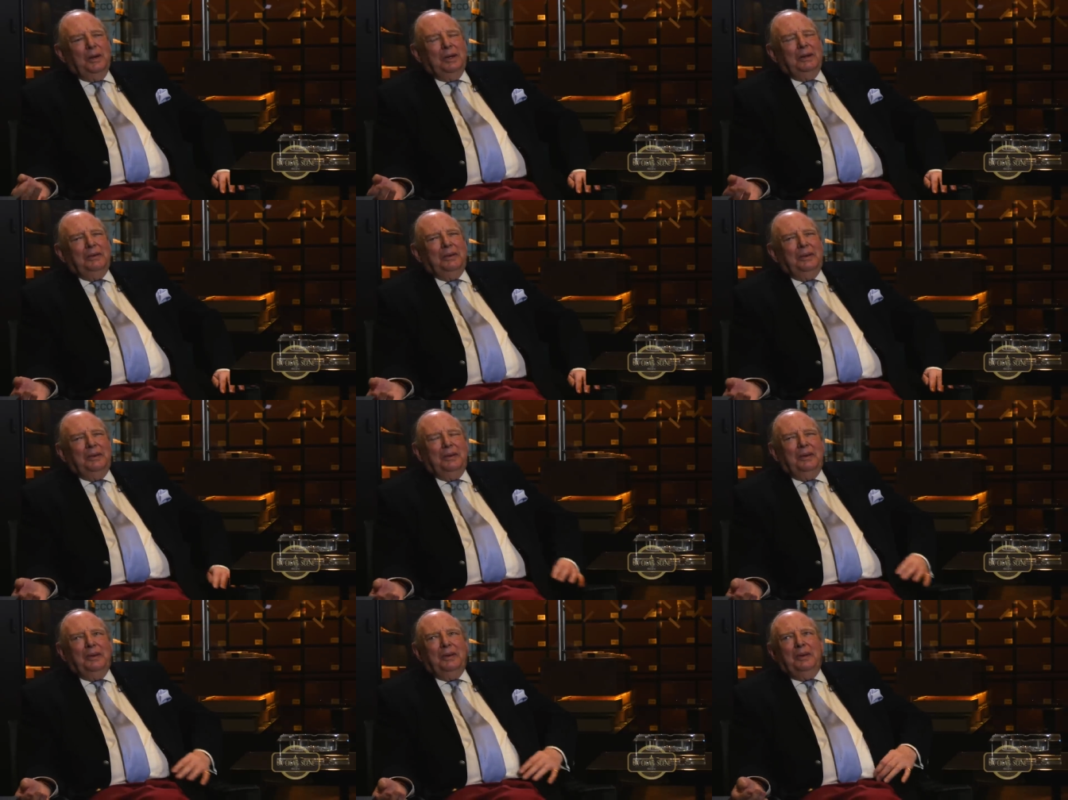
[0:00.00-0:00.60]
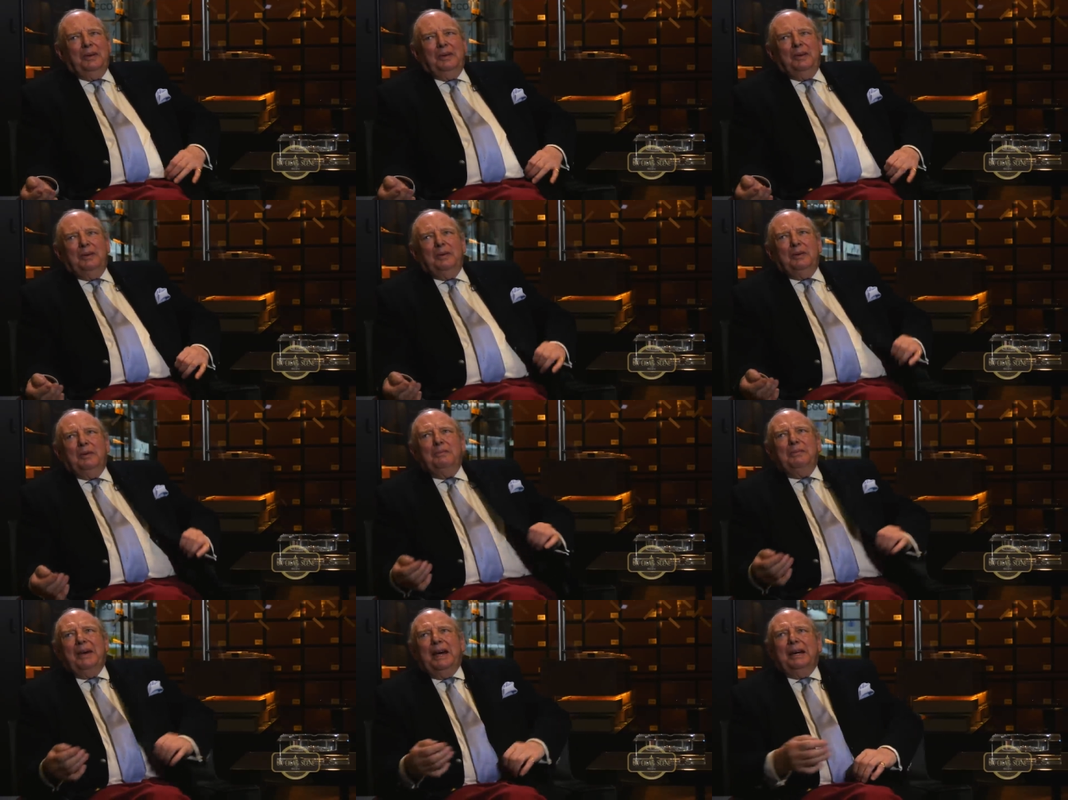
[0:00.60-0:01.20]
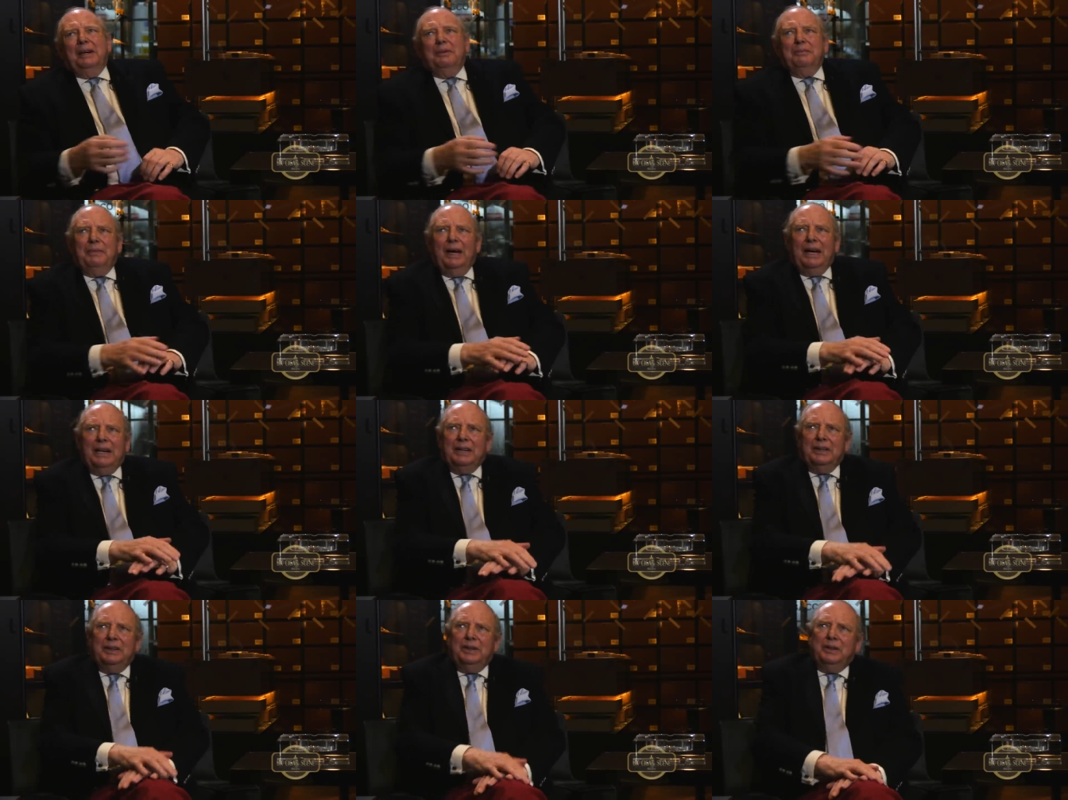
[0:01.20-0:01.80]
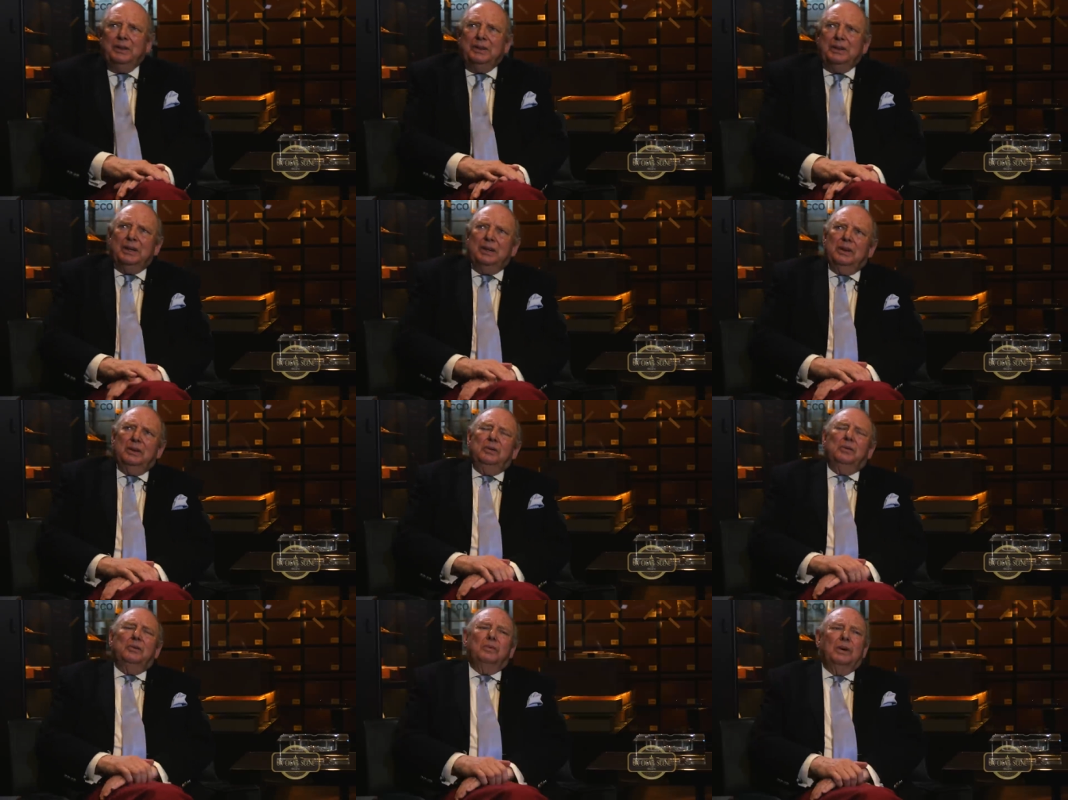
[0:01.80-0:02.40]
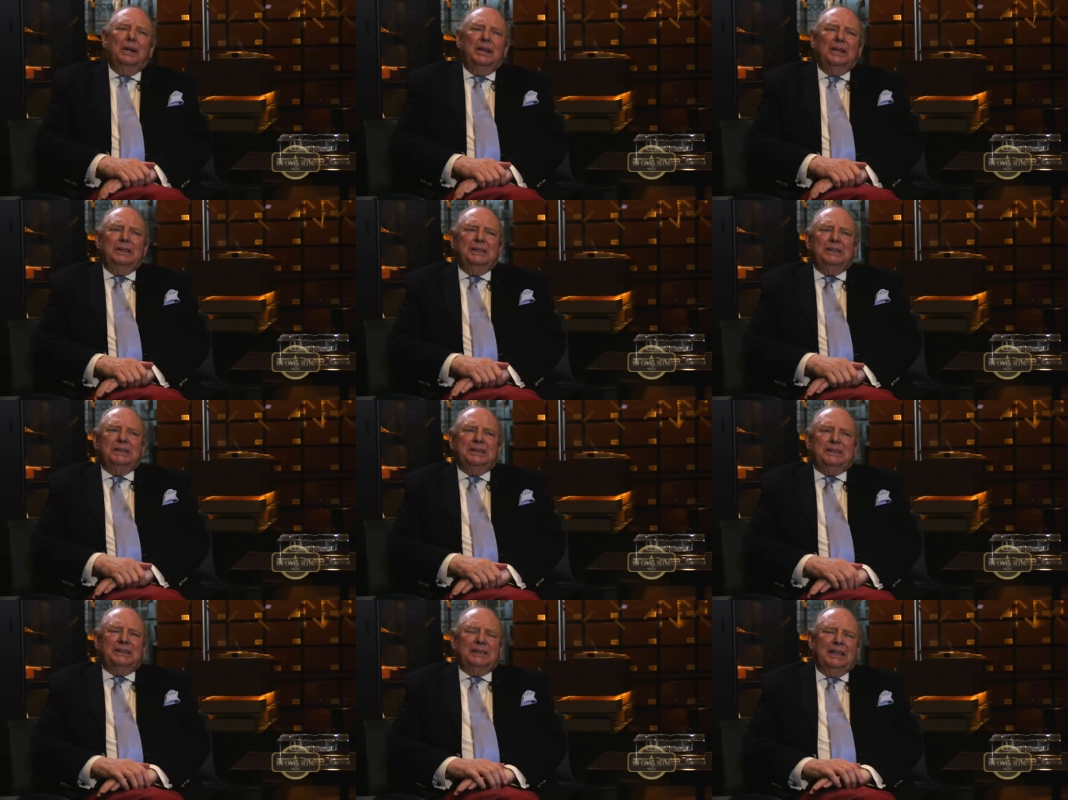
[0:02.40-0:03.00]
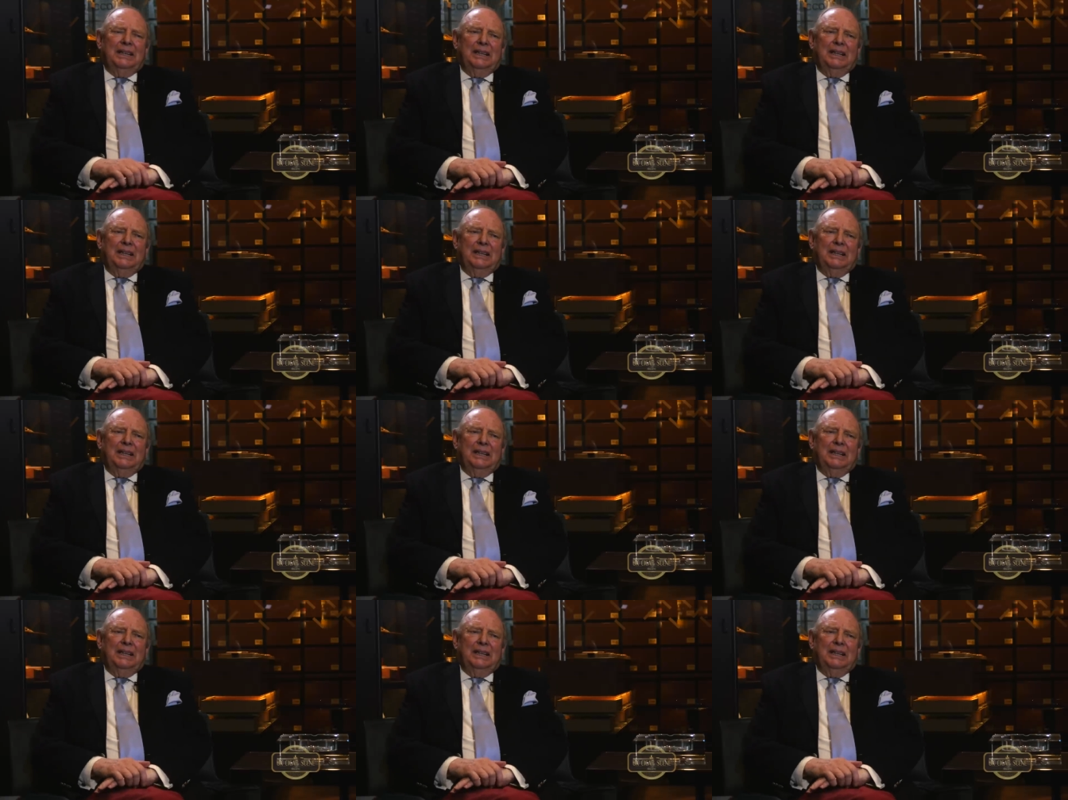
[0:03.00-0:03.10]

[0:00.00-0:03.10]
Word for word: Well, the Mac- Macanudo was